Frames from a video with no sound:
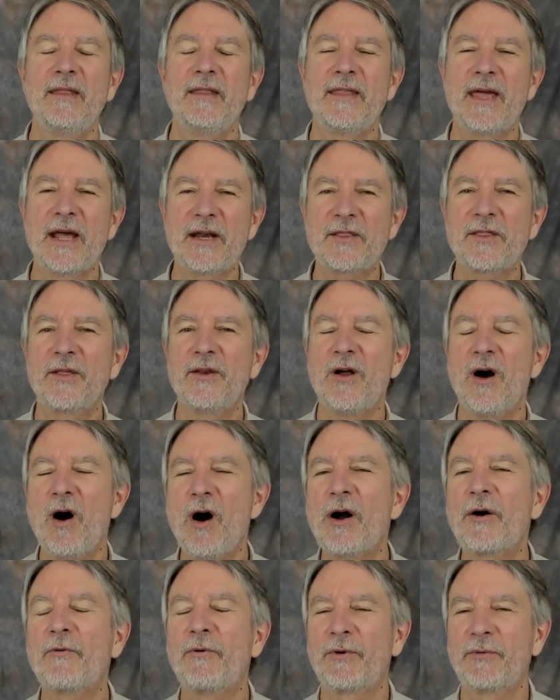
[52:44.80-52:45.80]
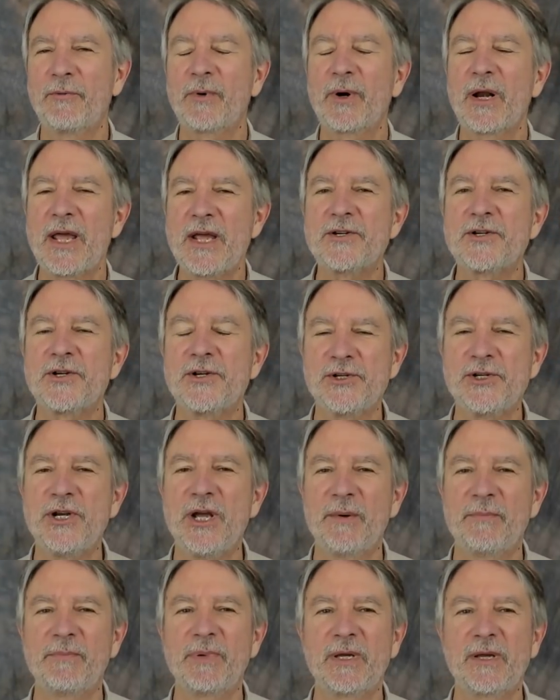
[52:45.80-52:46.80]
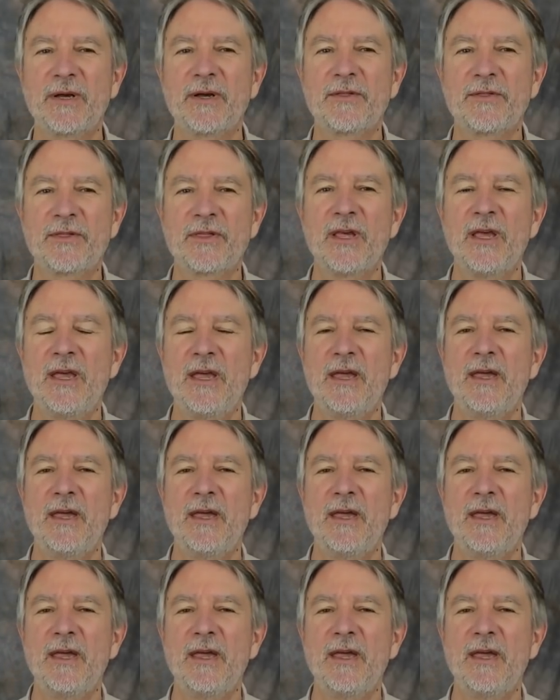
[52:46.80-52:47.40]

That's an awkward relationship because,